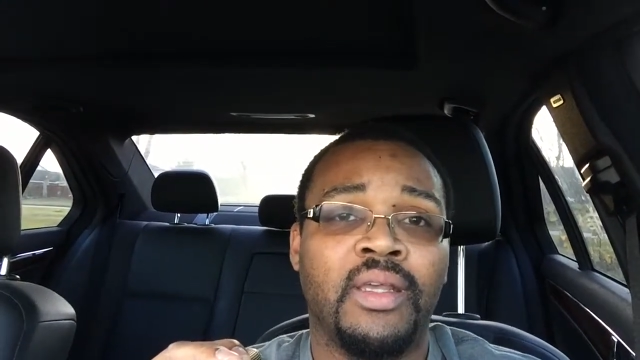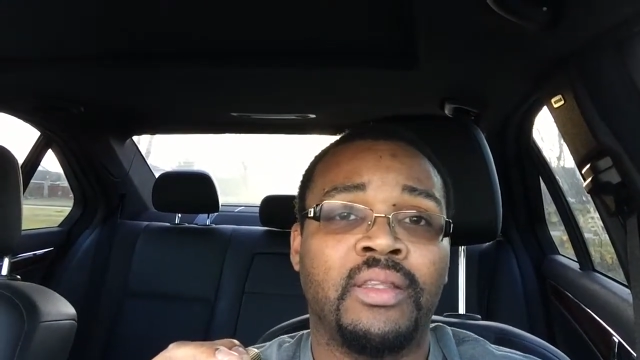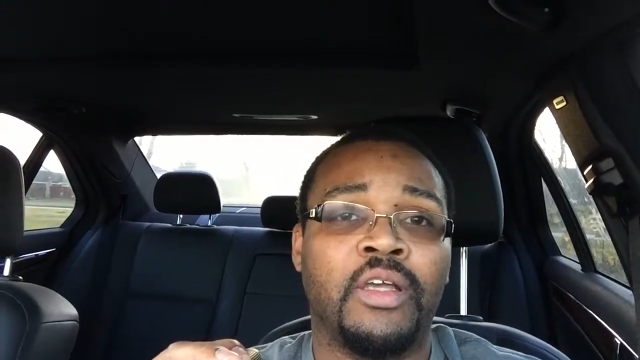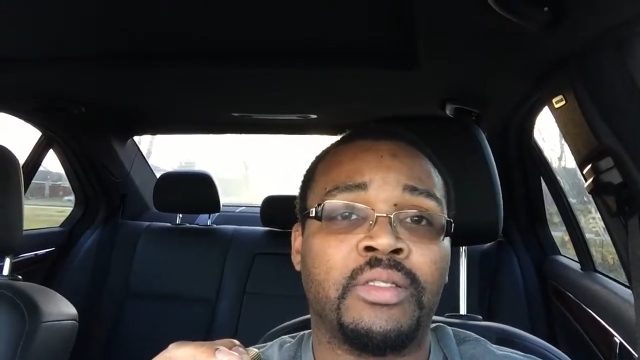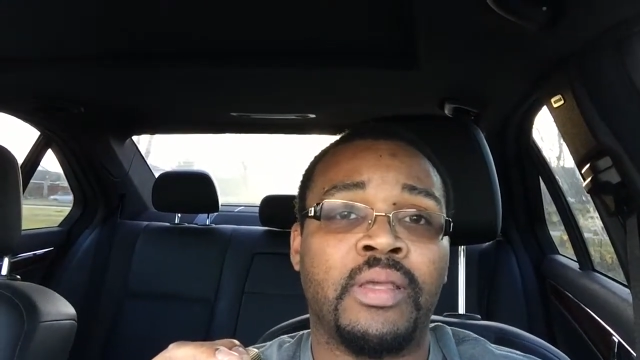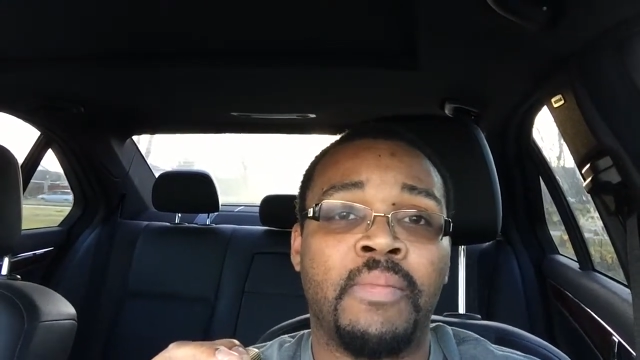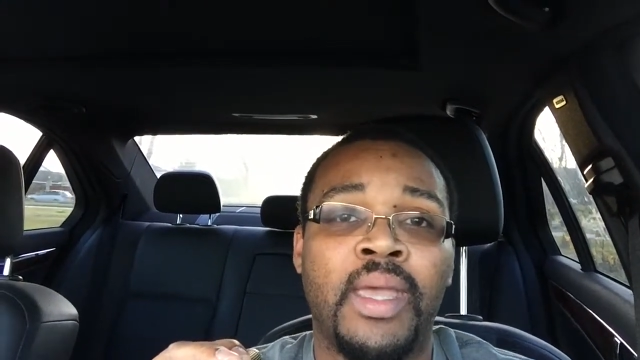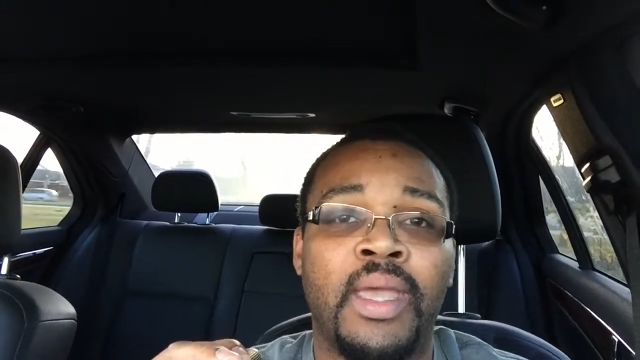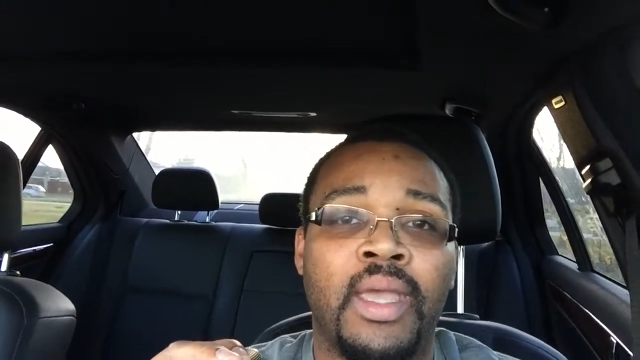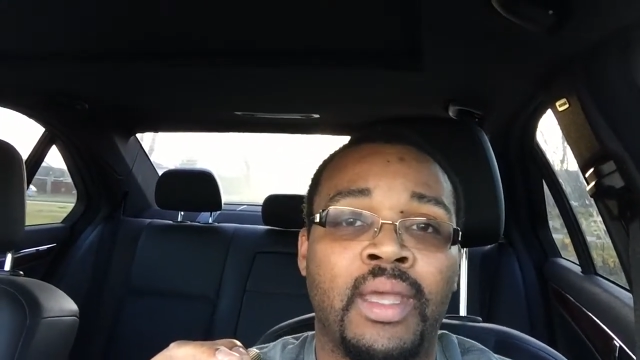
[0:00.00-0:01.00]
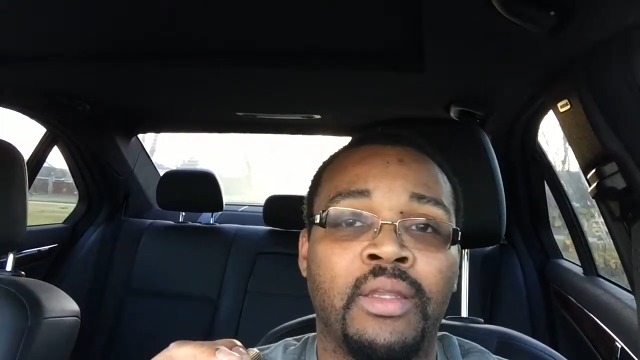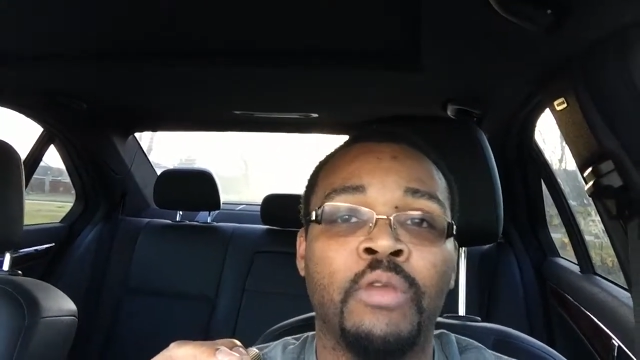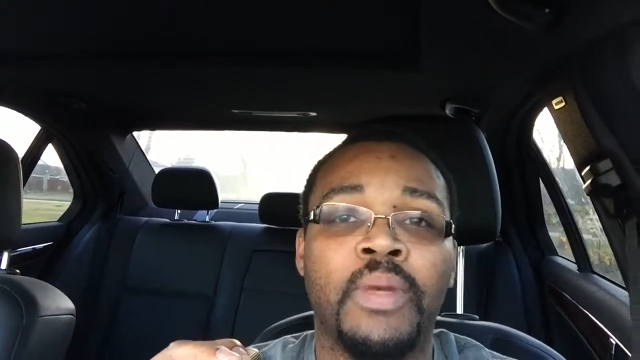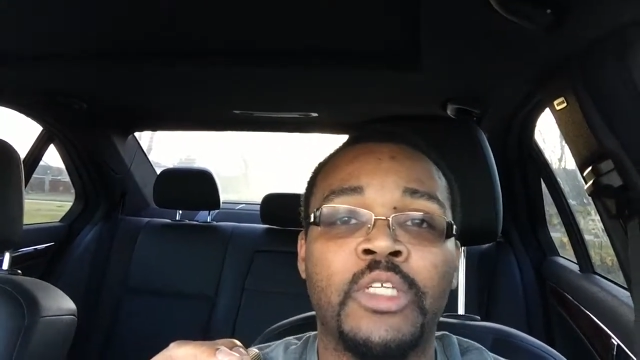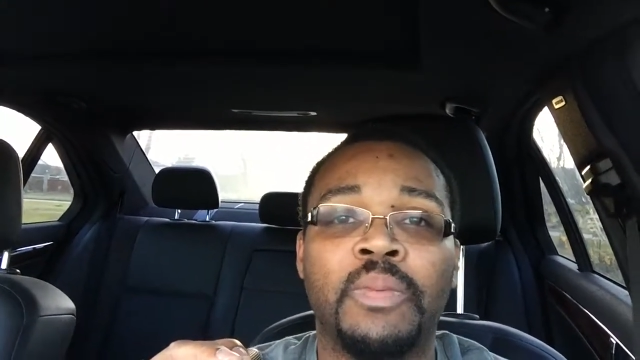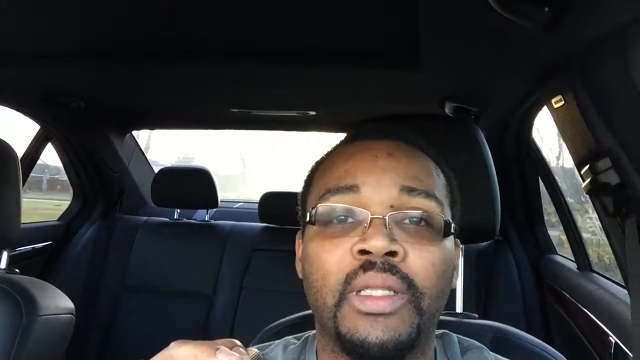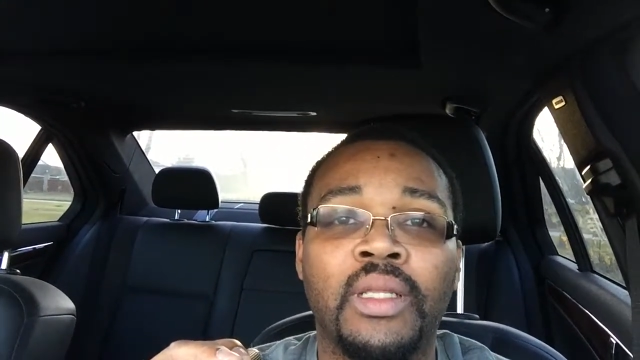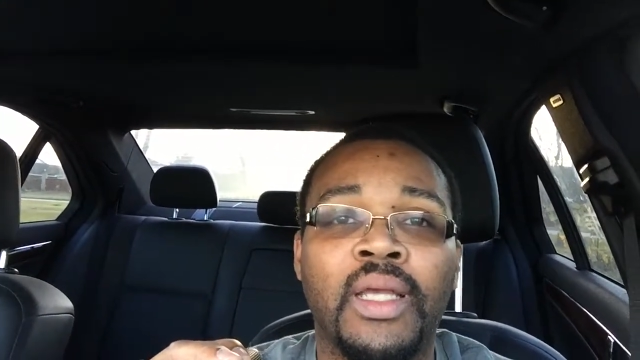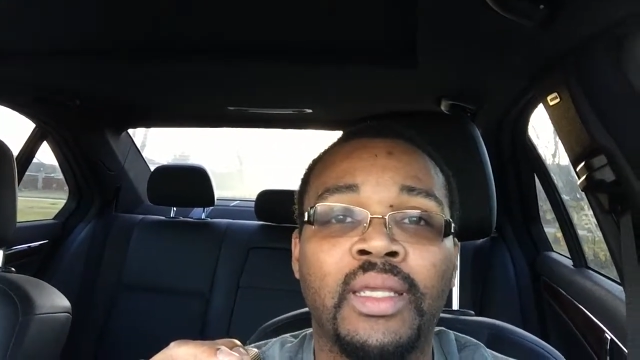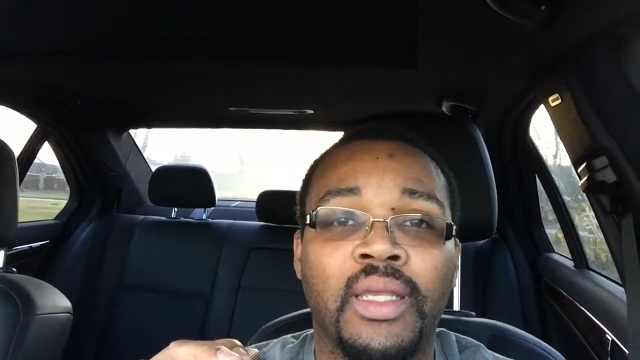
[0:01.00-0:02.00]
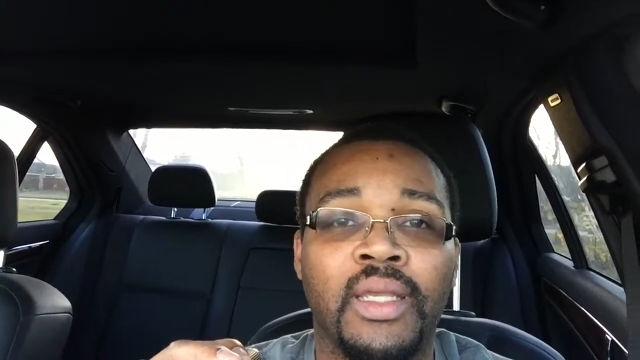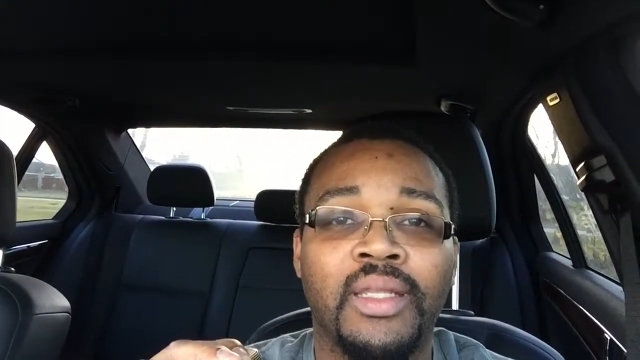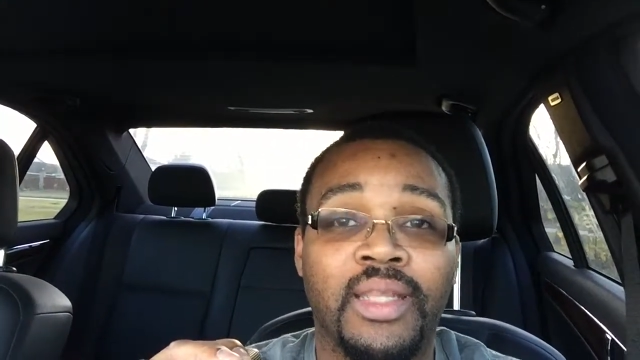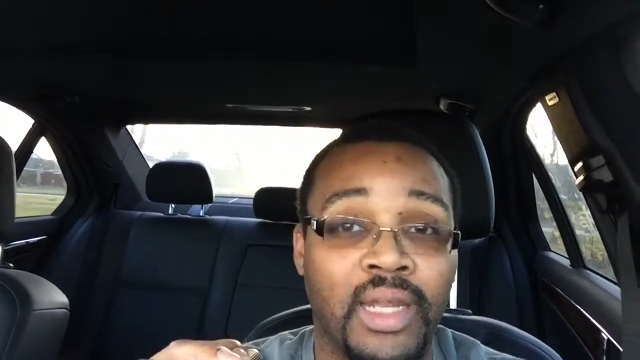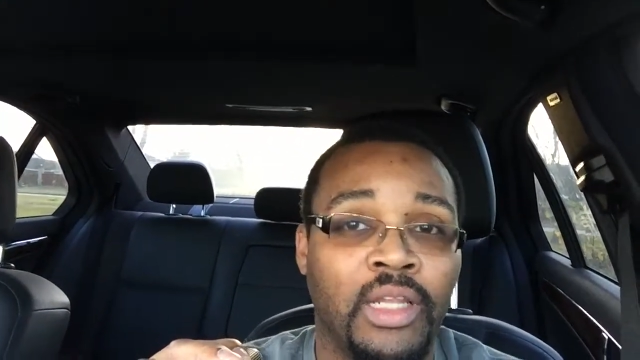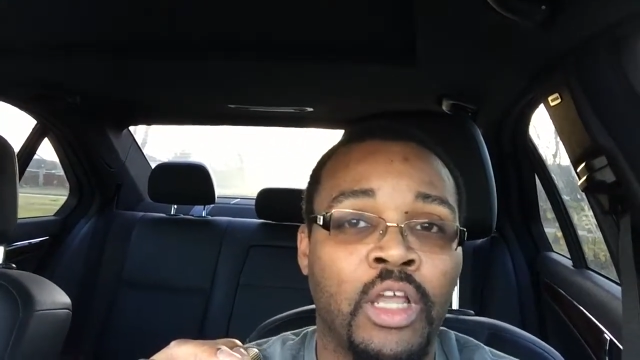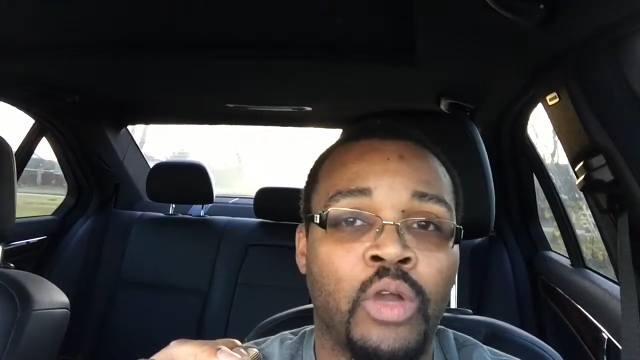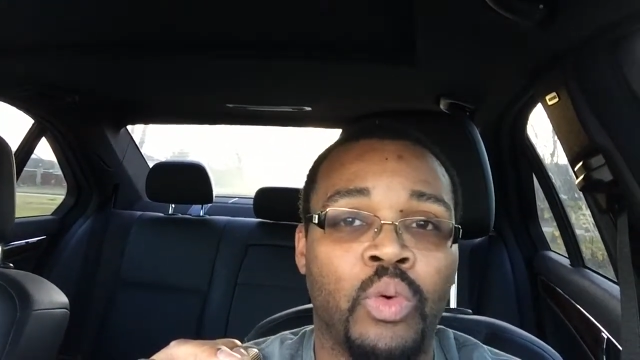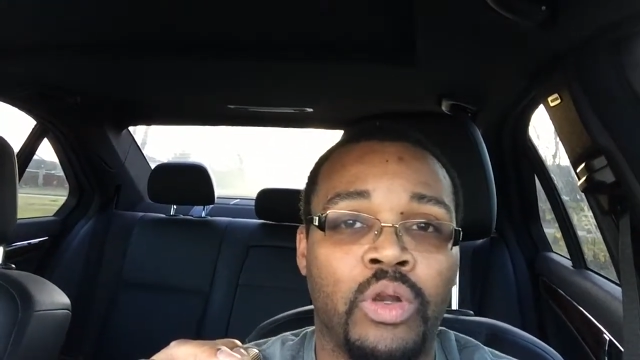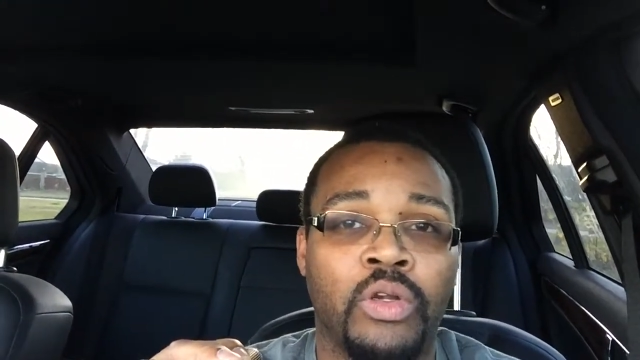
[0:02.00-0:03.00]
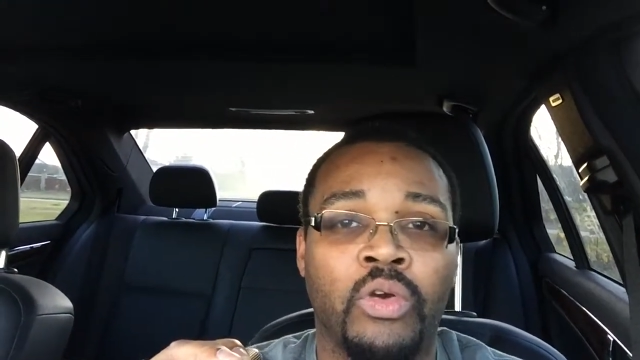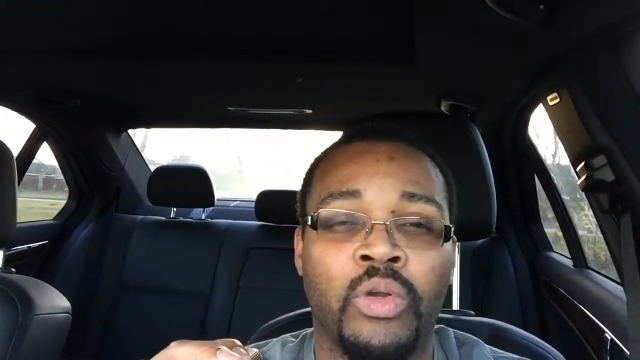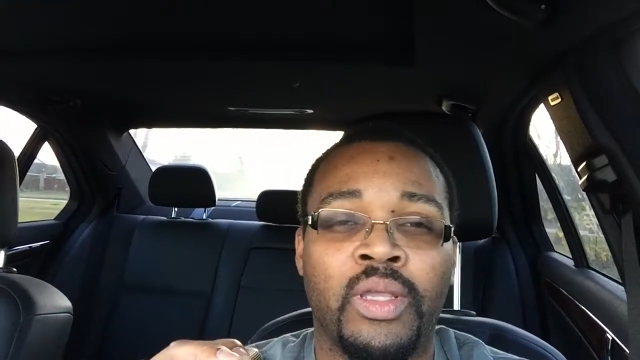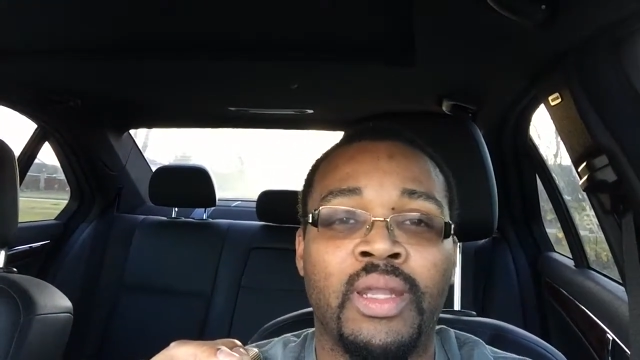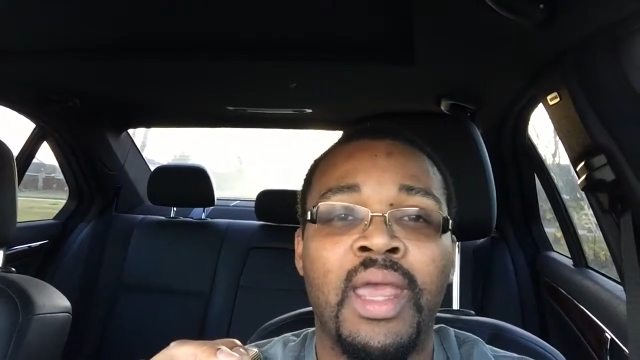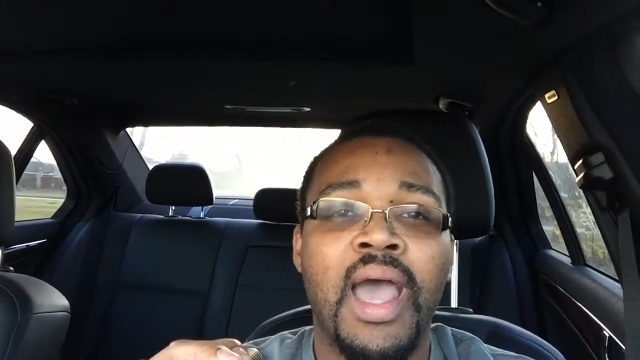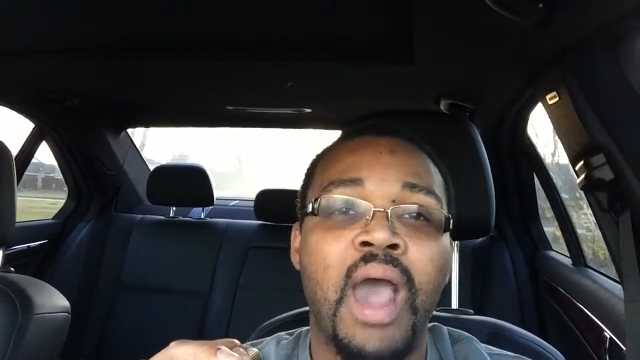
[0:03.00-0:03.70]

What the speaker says: don't say, man, you must be lucky. That luck word go again.